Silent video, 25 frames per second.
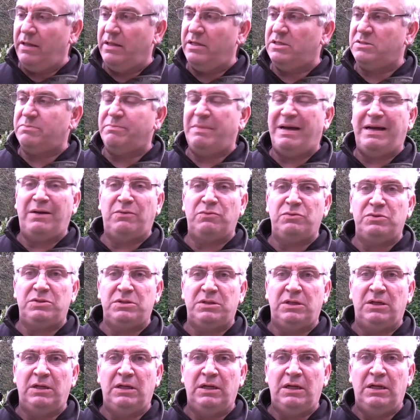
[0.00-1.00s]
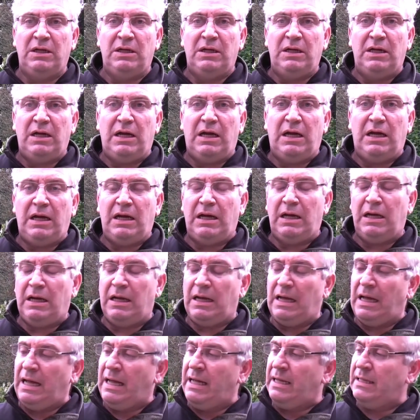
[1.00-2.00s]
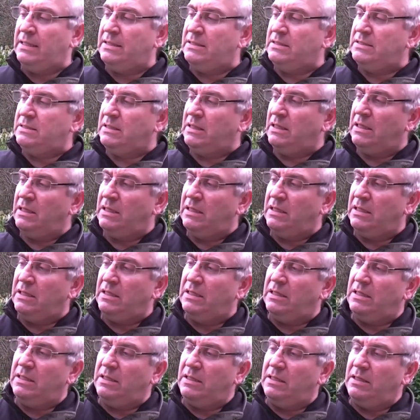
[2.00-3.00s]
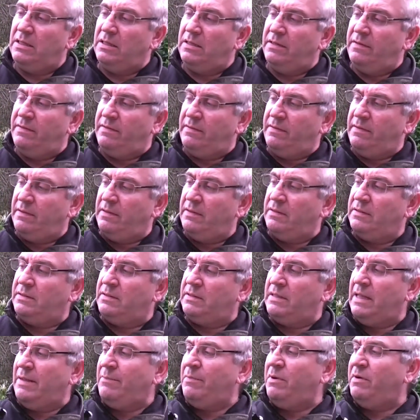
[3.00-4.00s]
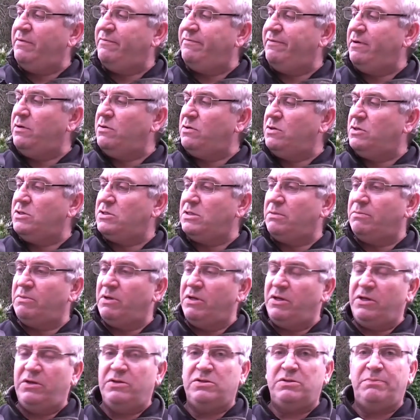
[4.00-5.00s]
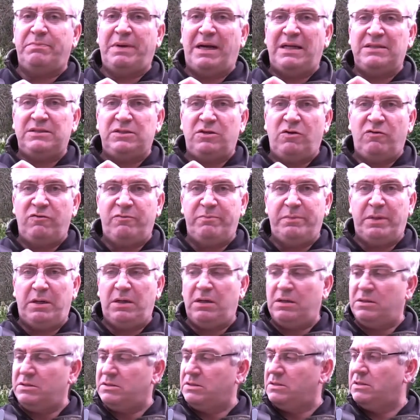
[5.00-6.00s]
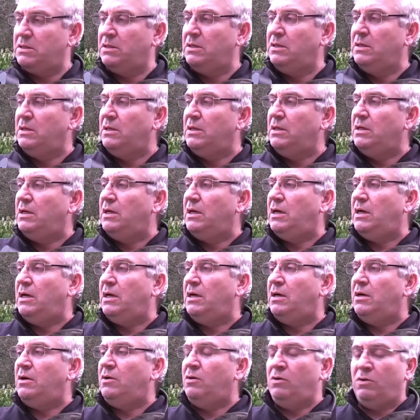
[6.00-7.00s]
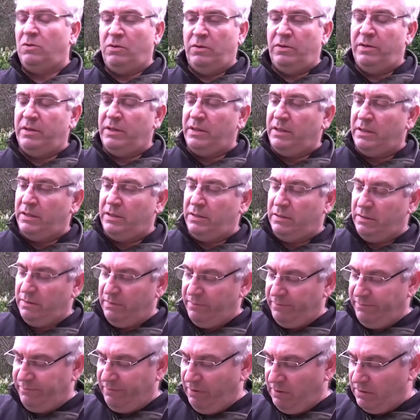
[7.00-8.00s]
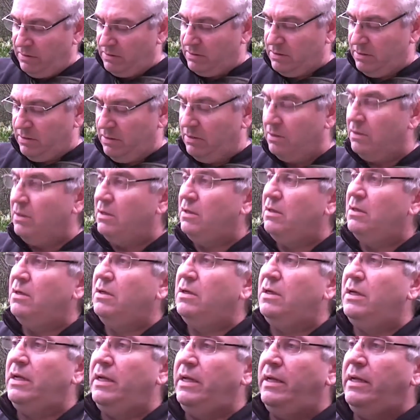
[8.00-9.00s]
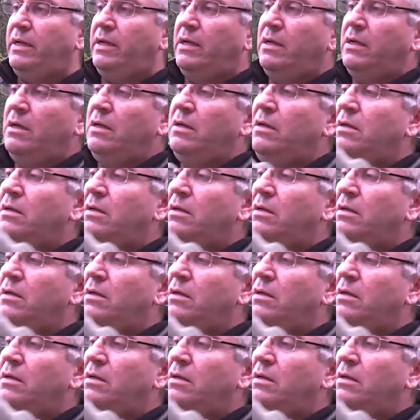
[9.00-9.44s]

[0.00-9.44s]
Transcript: this mount and get my focus. I'm going to use a batten off mask on the front here